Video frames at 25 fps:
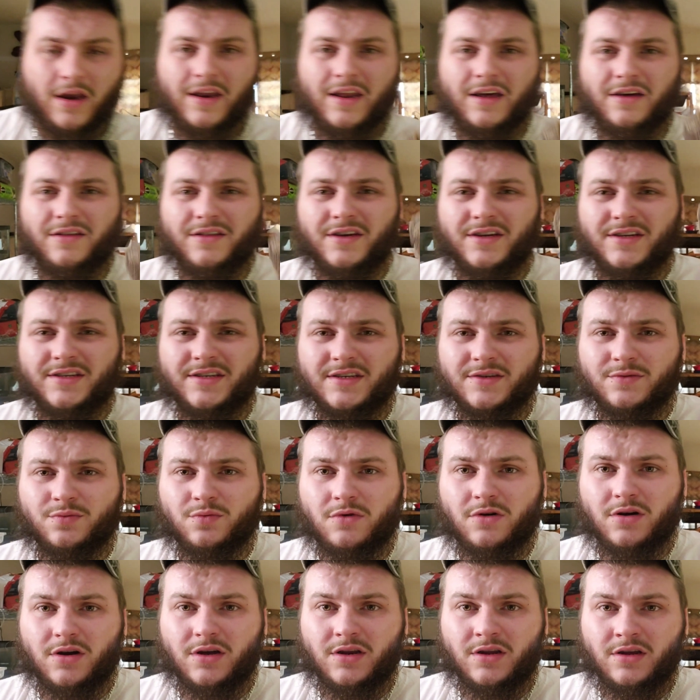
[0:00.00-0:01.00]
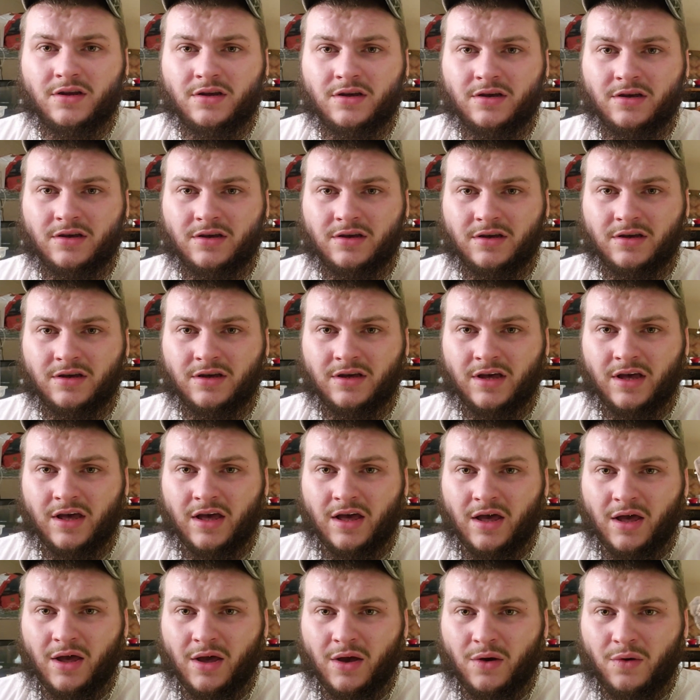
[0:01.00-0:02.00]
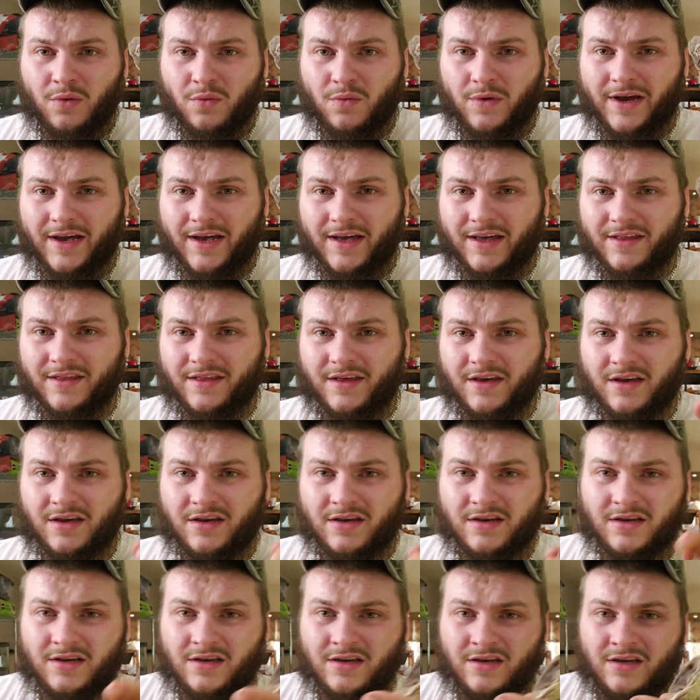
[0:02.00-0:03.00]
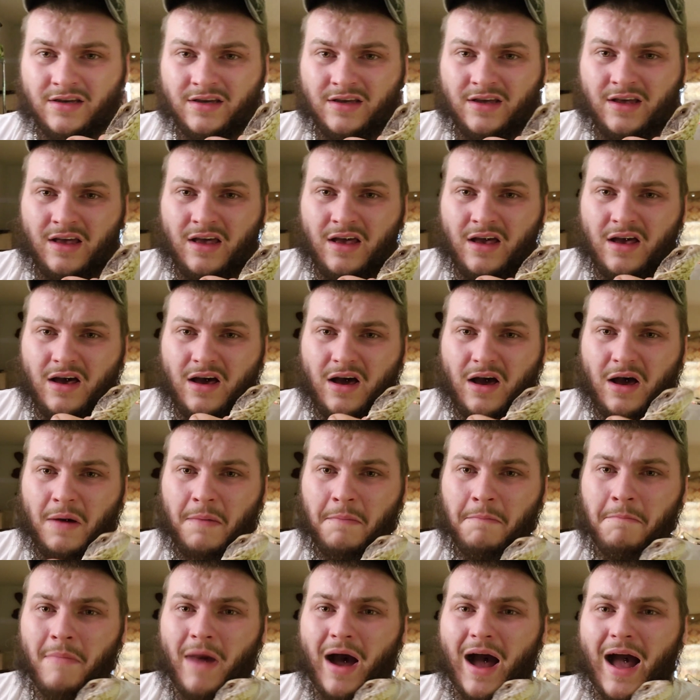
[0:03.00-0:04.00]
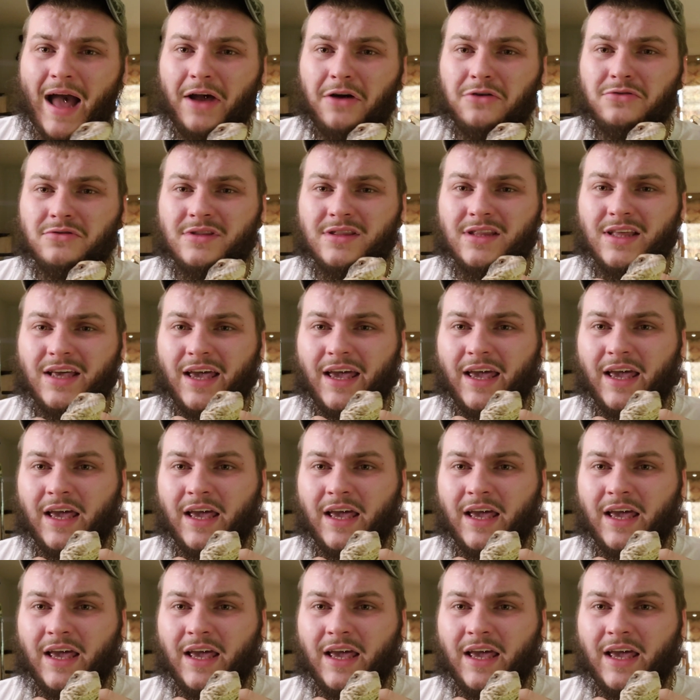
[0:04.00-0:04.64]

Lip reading: Now this is one with a mild